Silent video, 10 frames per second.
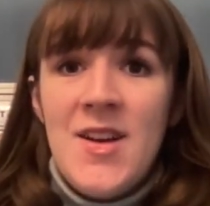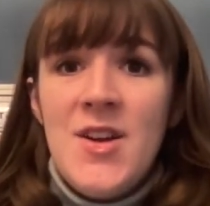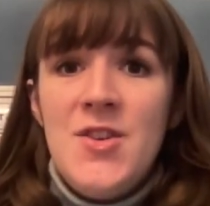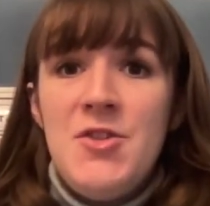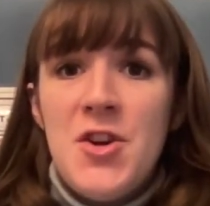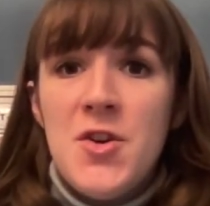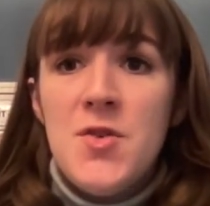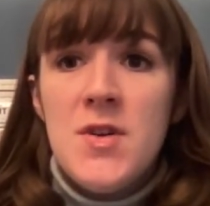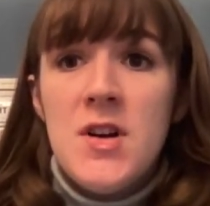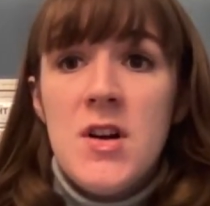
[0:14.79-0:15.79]

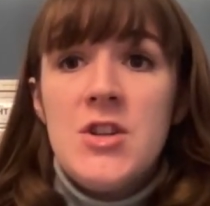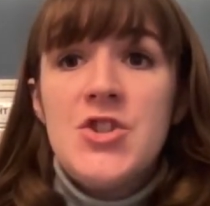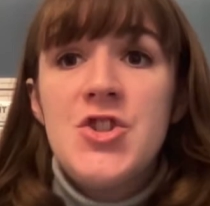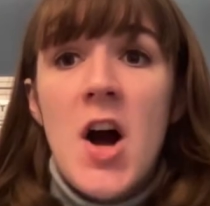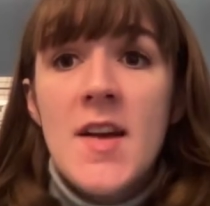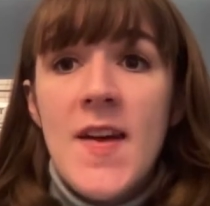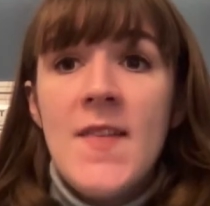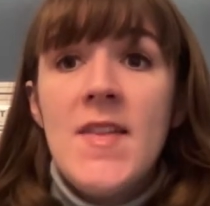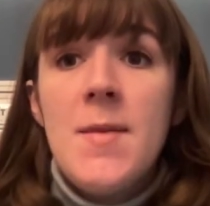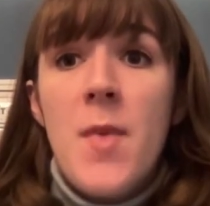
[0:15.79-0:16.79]
New,
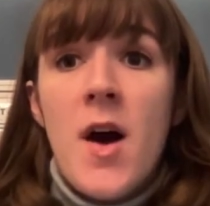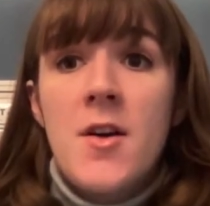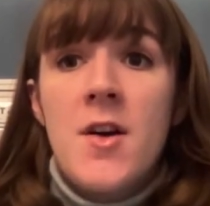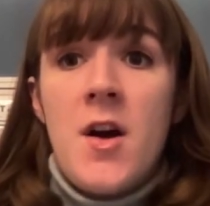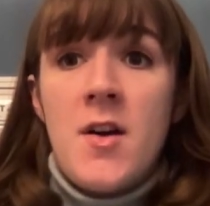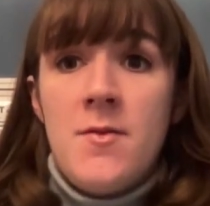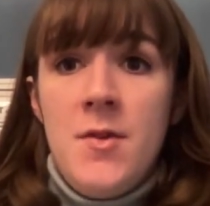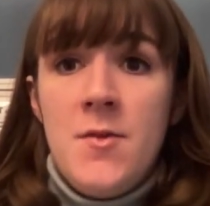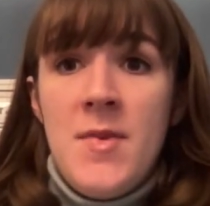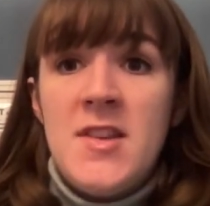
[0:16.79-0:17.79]
shockingly modern art
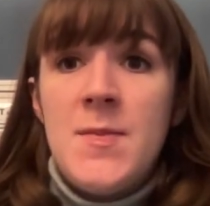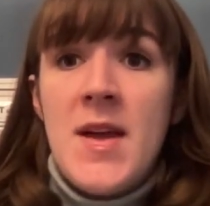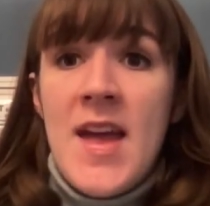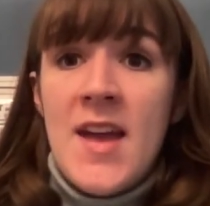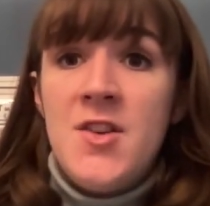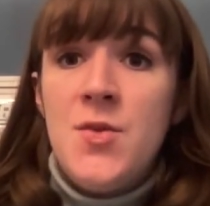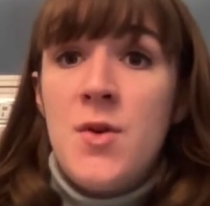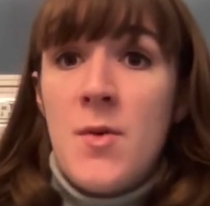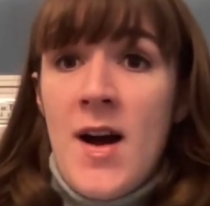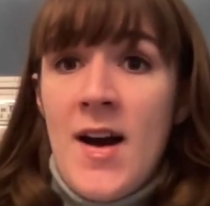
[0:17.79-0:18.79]
movements began to
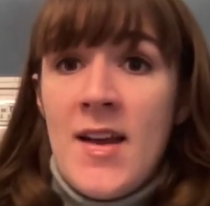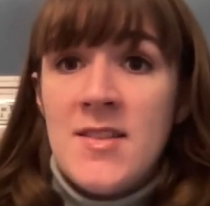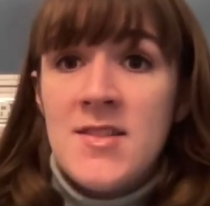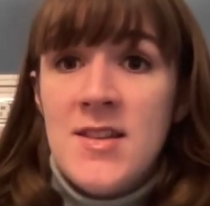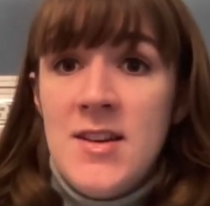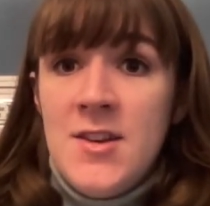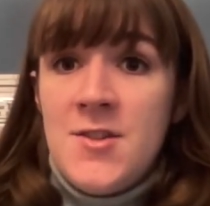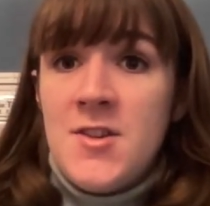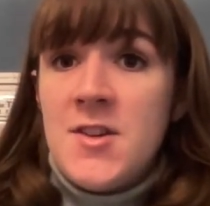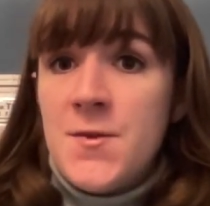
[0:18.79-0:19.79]
arise,
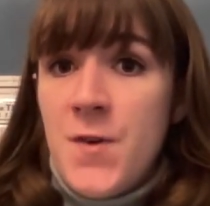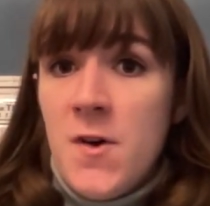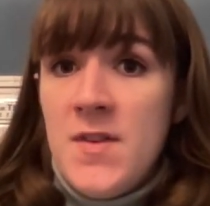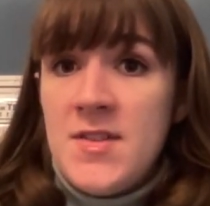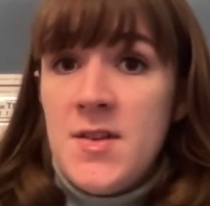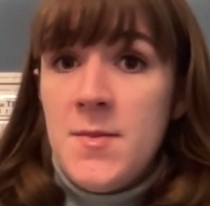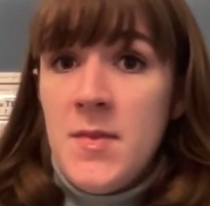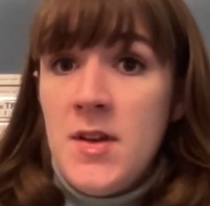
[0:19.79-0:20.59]
such as Fauvism,